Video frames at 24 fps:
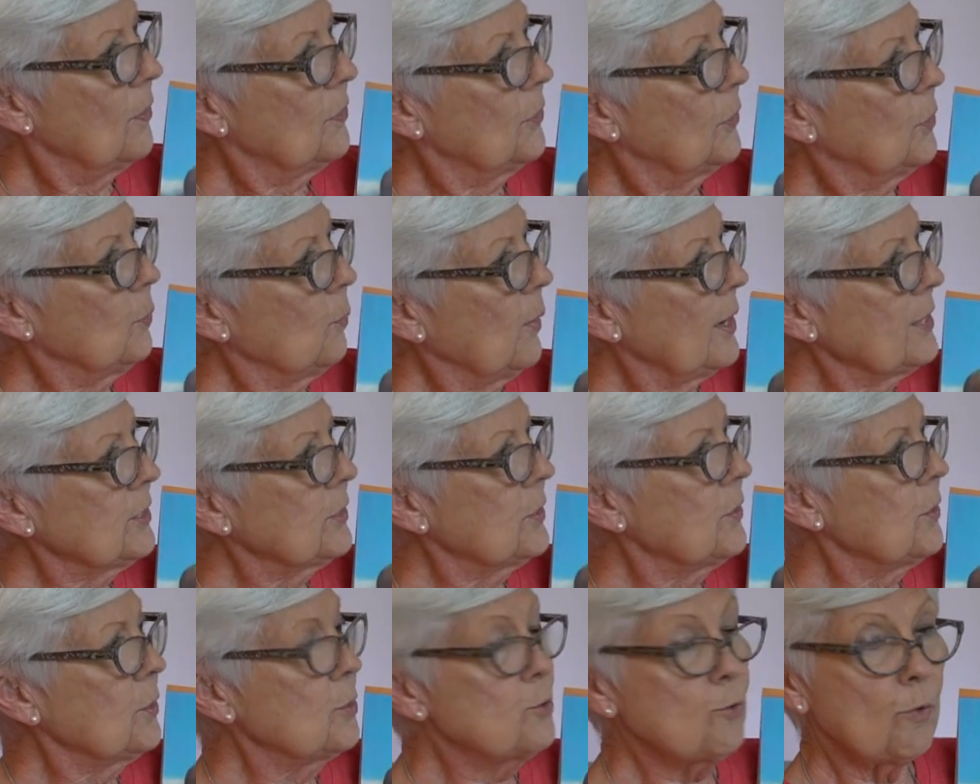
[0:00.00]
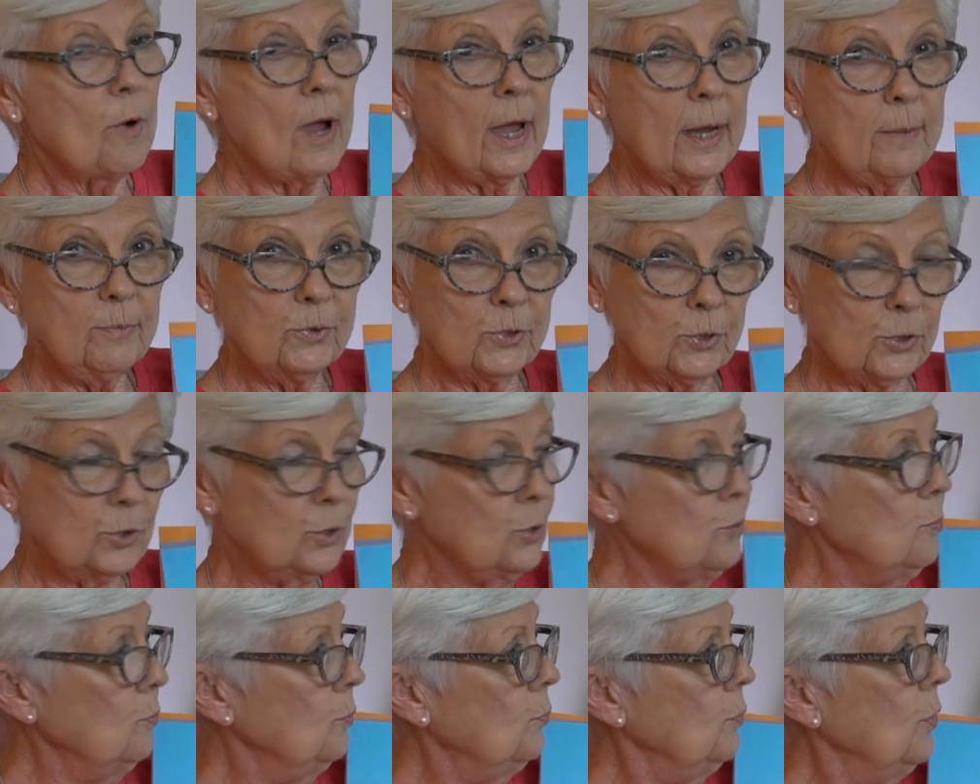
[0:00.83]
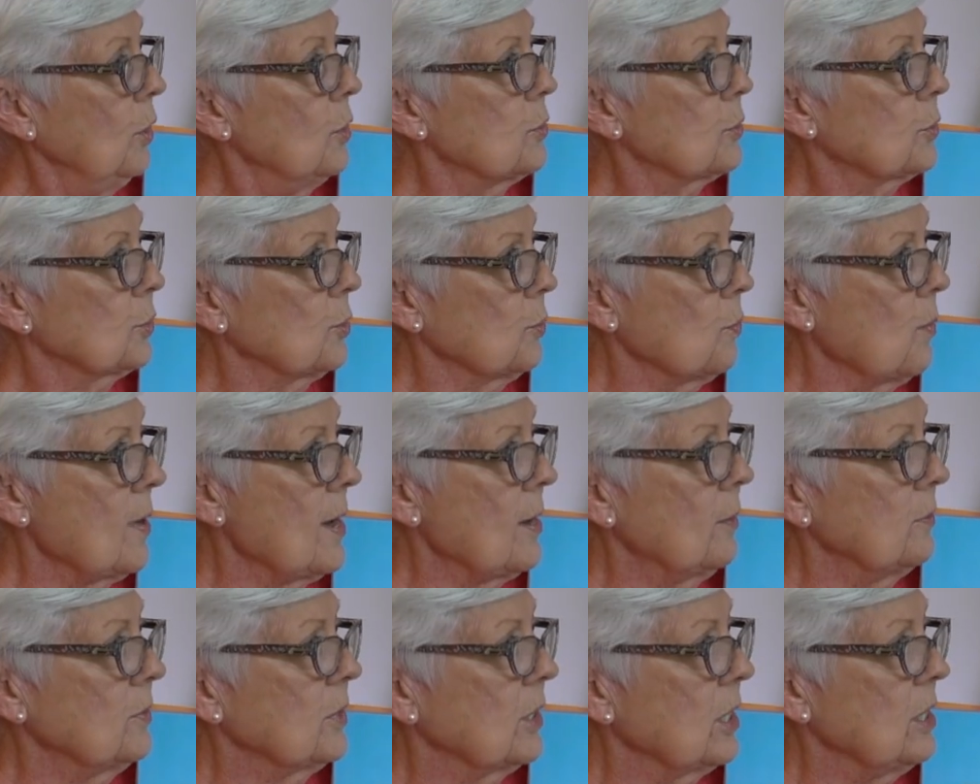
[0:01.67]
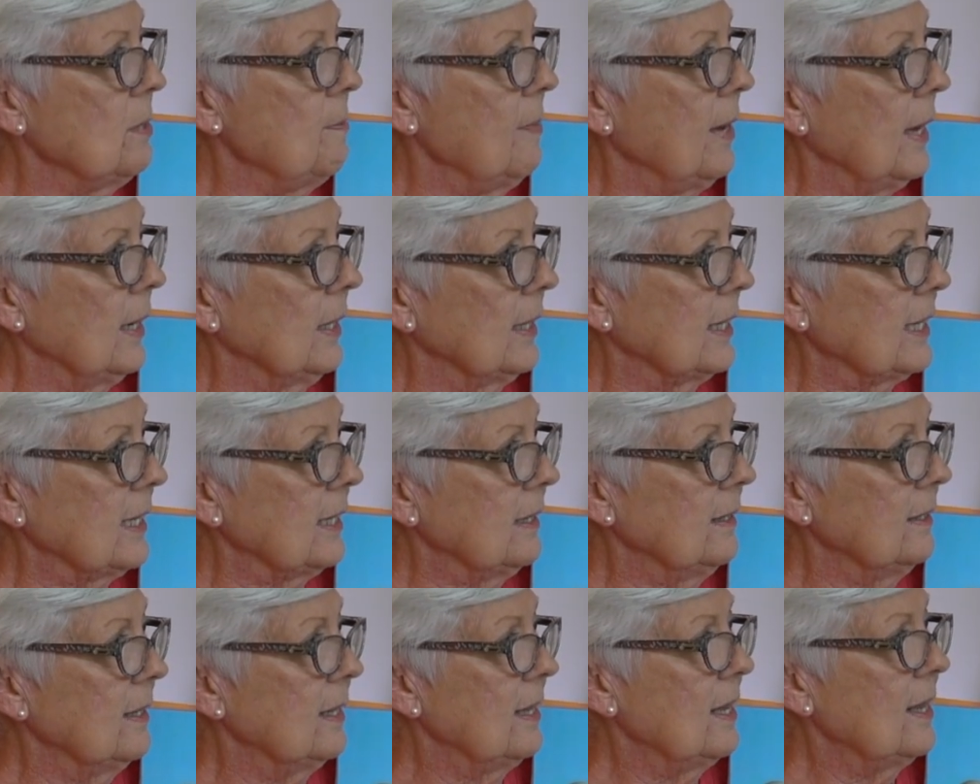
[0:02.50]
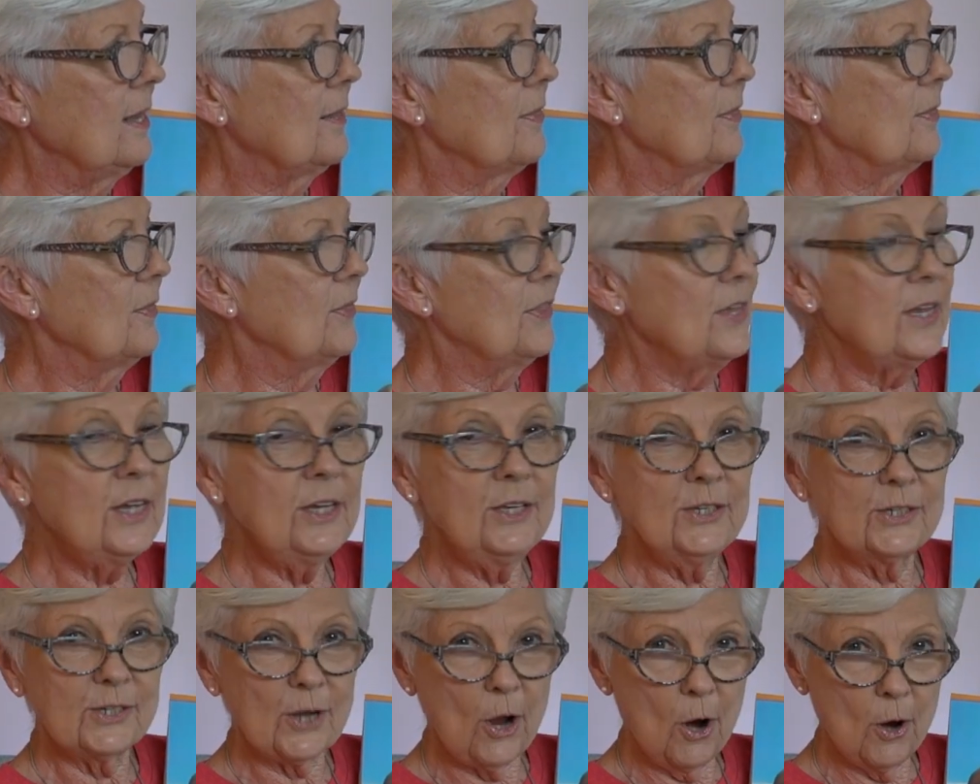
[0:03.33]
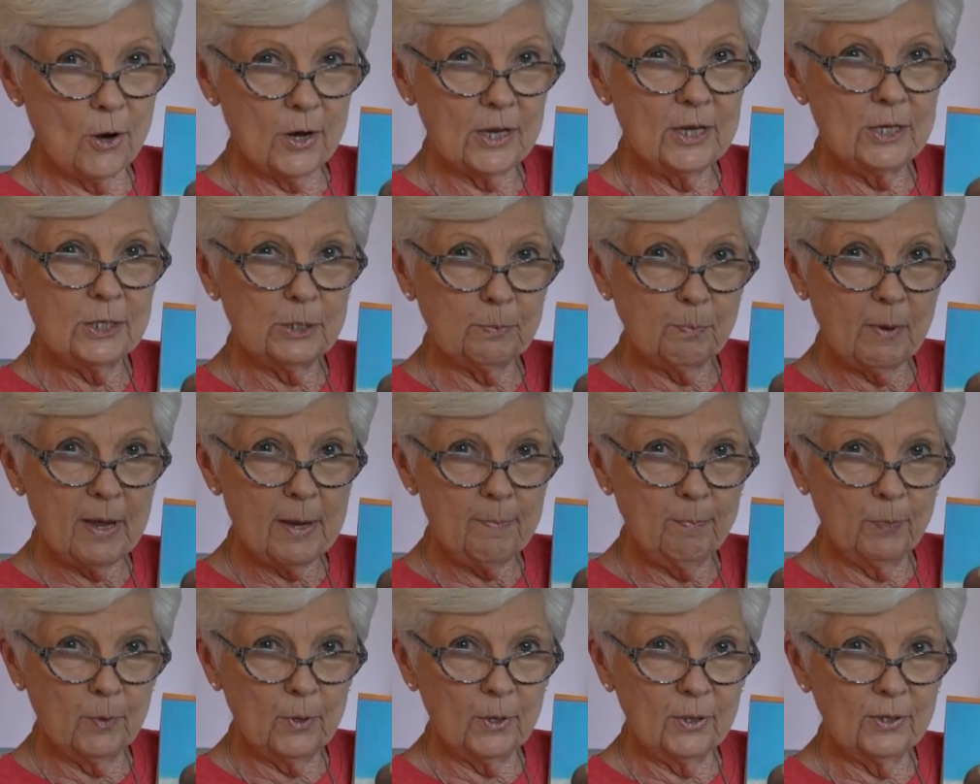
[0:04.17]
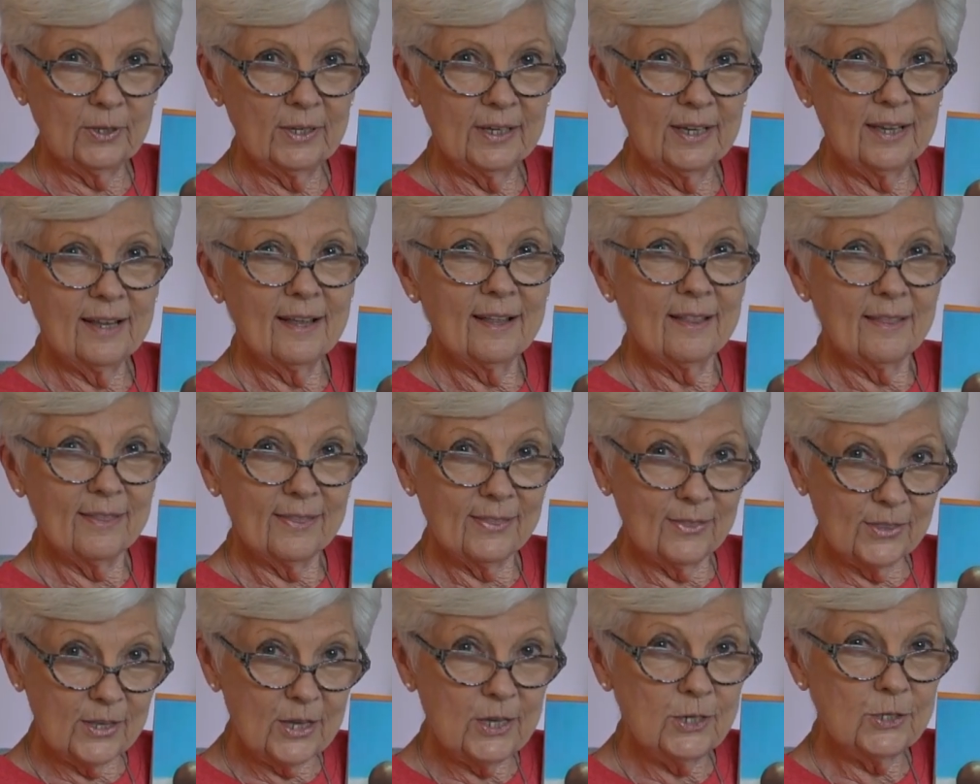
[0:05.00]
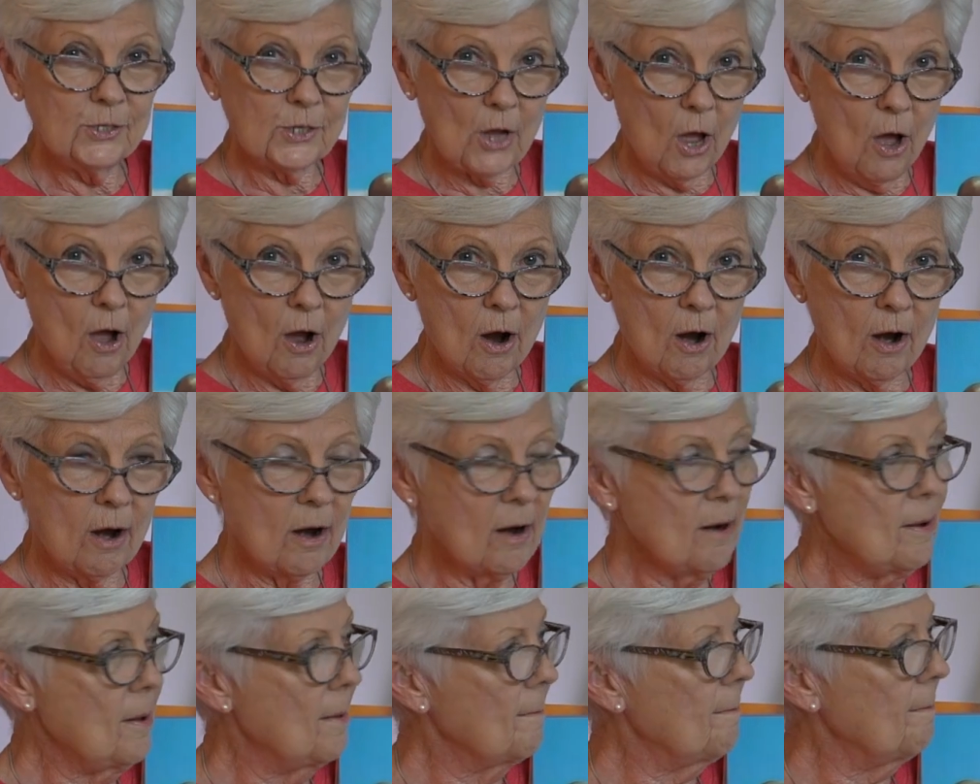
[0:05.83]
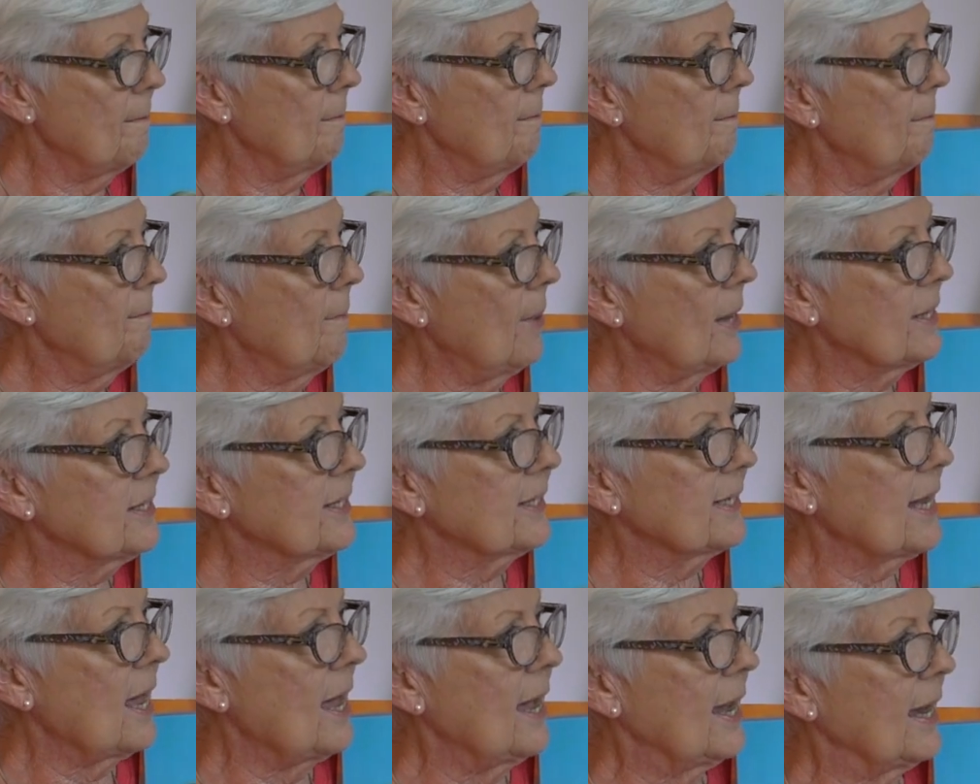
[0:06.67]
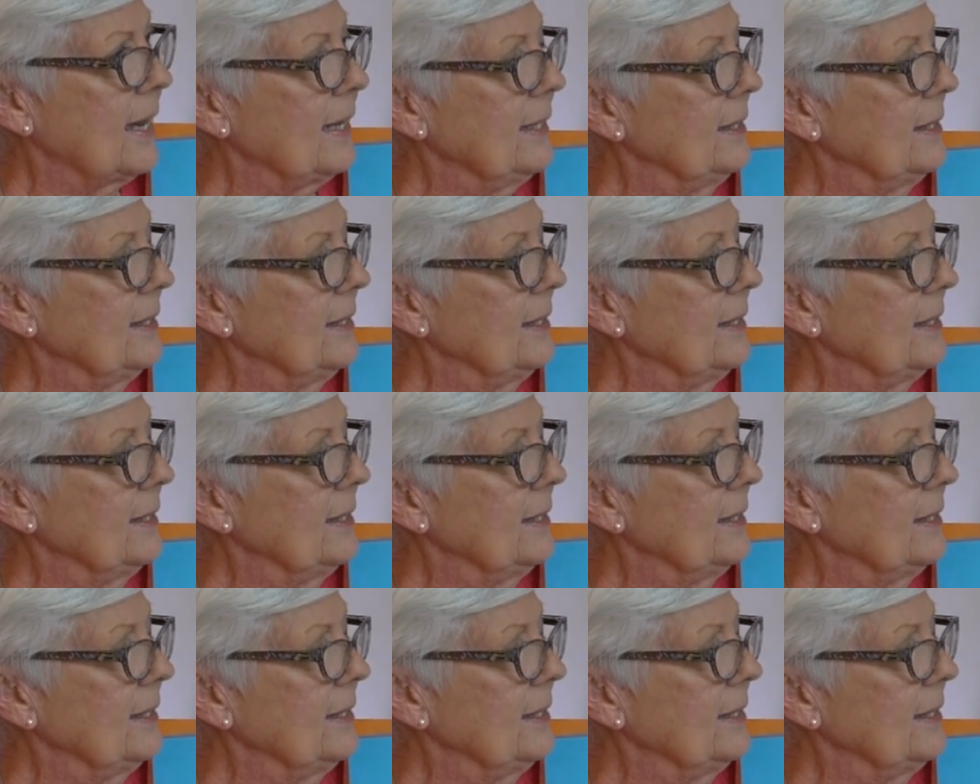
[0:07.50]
The rest of the tribe soon surround Kimeli. These are his people. These are Maasai.